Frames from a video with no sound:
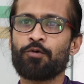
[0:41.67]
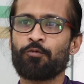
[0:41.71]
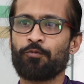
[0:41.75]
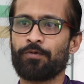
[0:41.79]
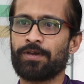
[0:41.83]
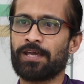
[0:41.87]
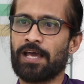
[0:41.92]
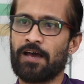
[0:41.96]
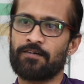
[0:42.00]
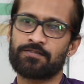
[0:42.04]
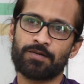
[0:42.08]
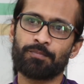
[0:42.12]

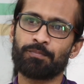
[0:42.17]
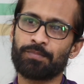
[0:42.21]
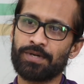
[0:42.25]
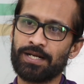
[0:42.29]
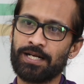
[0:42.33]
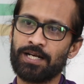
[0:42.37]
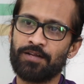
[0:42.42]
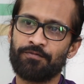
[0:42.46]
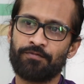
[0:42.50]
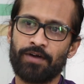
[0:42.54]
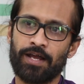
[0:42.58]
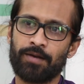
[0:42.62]
we have some
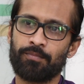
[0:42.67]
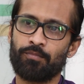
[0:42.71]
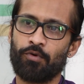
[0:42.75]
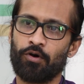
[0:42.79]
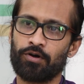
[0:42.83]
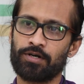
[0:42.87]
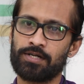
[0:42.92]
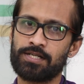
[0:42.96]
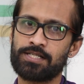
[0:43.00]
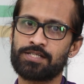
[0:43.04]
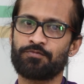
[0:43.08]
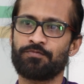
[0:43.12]
predefined
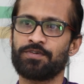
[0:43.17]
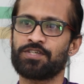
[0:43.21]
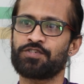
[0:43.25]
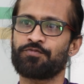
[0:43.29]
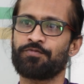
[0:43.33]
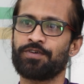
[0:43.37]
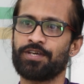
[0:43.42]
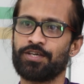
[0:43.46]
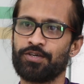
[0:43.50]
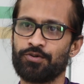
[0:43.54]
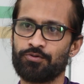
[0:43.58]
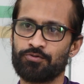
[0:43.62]
models
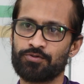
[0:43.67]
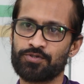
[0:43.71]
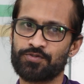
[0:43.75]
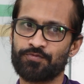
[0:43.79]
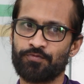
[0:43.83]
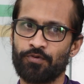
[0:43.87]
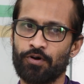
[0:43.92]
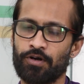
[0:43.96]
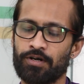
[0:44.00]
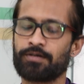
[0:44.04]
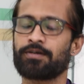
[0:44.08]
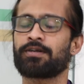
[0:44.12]
which we use
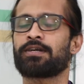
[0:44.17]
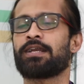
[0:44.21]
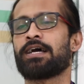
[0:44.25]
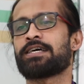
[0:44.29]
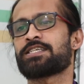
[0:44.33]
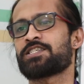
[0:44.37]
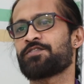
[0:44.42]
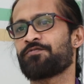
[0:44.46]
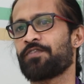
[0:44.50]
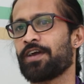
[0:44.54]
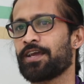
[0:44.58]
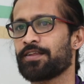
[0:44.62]
for
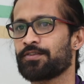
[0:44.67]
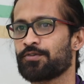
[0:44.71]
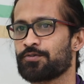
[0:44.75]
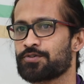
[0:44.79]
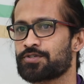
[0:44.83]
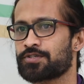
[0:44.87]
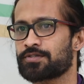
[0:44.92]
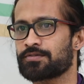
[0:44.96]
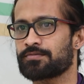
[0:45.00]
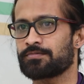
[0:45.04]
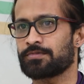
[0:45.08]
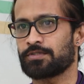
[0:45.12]
classifying
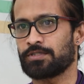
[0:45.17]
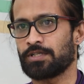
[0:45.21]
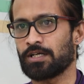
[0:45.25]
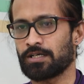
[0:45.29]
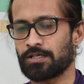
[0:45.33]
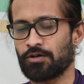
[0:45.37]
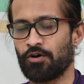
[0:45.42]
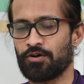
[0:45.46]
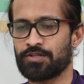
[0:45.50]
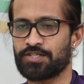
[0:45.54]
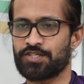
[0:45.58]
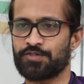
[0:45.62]
the
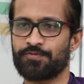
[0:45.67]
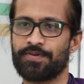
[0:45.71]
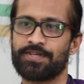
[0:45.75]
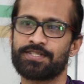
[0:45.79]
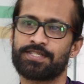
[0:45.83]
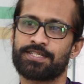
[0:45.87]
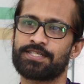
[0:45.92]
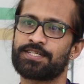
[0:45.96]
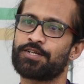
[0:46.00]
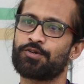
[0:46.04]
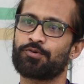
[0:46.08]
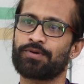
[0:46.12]

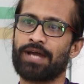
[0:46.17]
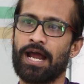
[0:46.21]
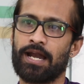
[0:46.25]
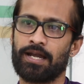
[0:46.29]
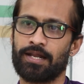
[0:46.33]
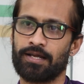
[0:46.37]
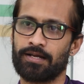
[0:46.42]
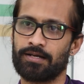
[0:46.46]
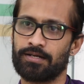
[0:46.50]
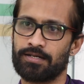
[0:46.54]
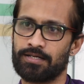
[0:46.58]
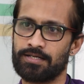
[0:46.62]
constituencies into
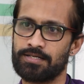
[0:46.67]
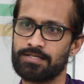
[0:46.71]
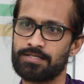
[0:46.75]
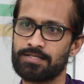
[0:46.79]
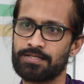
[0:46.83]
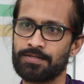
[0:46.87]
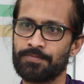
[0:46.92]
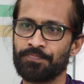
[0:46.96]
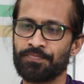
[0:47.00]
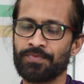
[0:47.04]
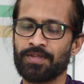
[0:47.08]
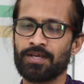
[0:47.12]

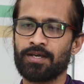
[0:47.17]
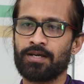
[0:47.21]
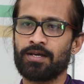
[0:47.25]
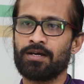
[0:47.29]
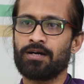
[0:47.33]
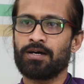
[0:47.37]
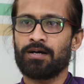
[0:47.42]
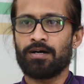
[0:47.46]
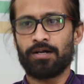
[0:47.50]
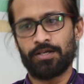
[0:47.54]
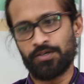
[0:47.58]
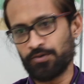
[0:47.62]
categories
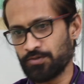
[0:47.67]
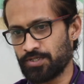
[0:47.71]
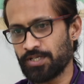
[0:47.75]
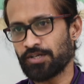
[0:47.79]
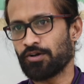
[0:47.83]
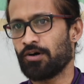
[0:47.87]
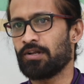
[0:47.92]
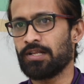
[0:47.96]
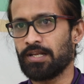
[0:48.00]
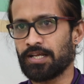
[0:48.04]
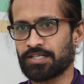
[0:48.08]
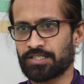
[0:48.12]

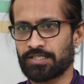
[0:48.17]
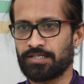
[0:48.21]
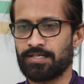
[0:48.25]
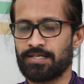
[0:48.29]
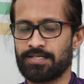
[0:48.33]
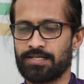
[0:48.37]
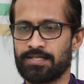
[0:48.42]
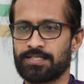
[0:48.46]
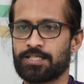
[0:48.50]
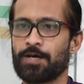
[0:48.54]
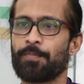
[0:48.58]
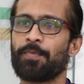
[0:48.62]
using all election
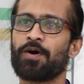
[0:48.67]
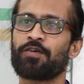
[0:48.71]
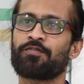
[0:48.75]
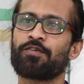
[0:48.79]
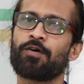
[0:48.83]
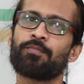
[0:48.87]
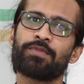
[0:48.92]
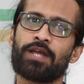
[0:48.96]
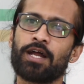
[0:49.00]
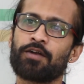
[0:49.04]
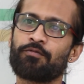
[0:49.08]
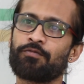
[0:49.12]
results. Apart
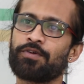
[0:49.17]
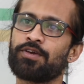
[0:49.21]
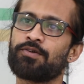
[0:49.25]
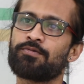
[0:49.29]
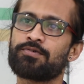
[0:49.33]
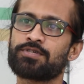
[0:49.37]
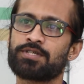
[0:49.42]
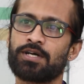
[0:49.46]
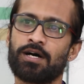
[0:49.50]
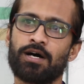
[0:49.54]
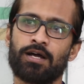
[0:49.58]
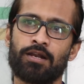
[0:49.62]
from that, we
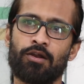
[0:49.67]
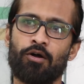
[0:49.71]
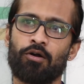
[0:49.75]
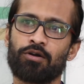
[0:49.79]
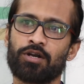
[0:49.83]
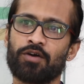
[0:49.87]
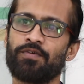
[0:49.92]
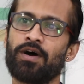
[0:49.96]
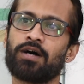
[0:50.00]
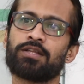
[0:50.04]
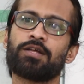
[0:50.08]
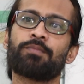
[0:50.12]
use a
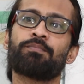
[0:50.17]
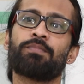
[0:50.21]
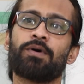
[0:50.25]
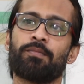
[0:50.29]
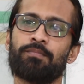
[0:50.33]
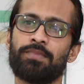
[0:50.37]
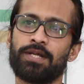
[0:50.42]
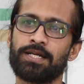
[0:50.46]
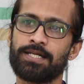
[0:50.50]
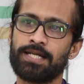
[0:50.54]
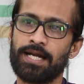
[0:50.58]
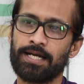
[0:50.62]
lot of other
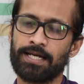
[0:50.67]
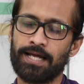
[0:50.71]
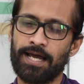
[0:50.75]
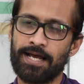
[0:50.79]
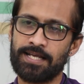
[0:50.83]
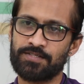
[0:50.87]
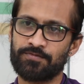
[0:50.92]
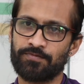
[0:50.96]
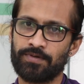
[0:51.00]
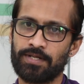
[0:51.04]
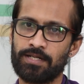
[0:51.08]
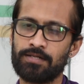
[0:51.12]
public data
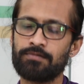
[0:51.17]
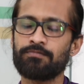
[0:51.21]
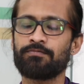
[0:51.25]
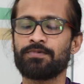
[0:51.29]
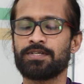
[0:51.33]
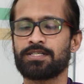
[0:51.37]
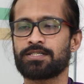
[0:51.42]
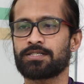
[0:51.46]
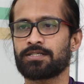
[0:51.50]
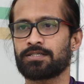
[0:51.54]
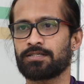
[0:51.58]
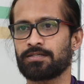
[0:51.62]
as well,
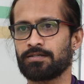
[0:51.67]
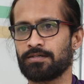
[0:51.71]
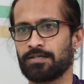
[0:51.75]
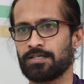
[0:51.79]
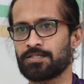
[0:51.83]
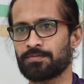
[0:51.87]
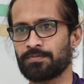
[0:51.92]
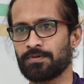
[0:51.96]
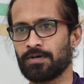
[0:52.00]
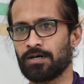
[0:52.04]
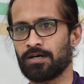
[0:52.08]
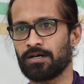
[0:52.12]

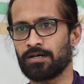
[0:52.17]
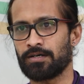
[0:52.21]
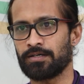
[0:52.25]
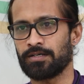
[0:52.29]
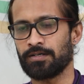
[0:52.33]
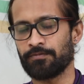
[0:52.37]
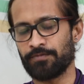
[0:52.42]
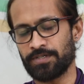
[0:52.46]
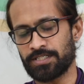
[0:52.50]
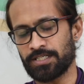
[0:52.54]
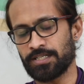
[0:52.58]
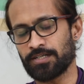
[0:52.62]

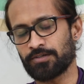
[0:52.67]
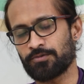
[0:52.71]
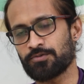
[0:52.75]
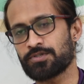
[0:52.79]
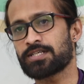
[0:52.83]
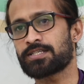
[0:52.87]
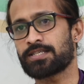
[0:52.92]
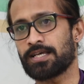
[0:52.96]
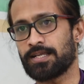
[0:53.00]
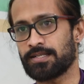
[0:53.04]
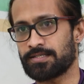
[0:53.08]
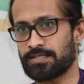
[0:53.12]
which includes
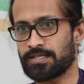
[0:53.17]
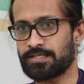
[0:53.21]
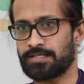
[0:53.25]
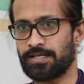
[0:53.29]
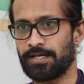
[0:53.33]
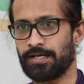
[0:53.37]
the census